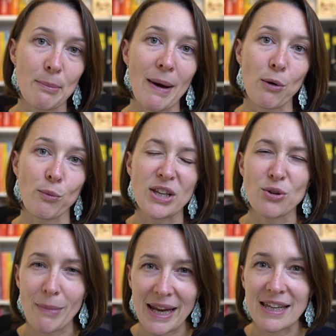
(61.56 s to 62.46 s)
about when
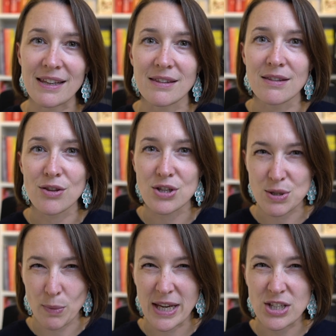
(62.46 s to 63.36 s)
you're making the
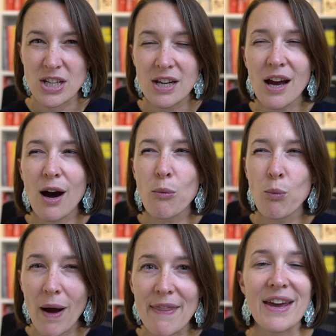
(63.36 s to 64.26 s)
switch,
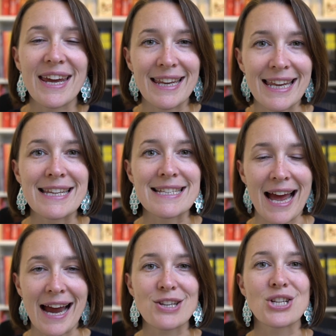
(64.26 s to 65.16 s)
and whether it is
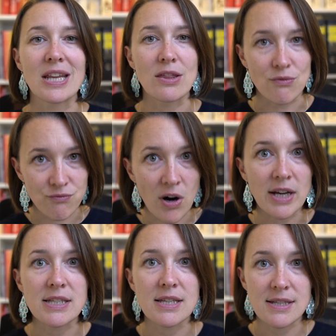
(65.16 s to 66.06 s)
actually the
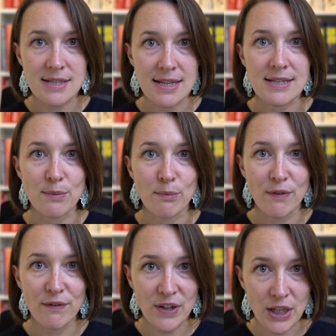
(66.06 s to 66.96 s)
right system
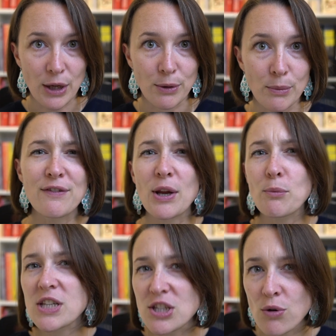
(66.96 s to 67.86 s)
for you. If you don't
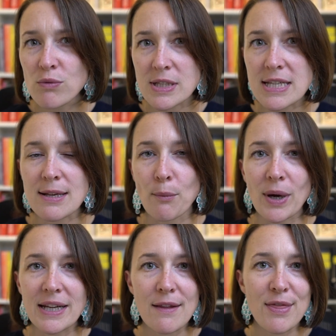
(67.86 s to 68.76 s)
want to talk to
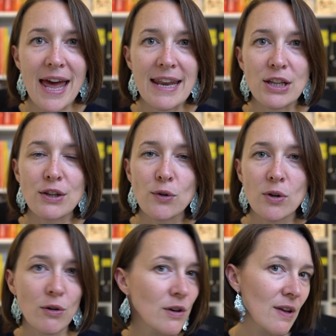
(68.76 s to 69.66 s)
someone, then you've got
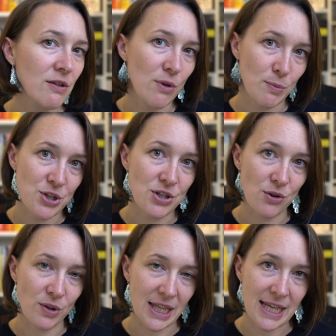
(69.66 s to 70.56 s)
a lot of other options
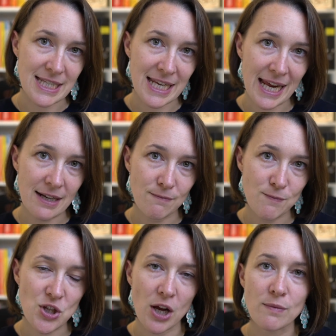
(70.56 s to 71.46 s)
on the internet. So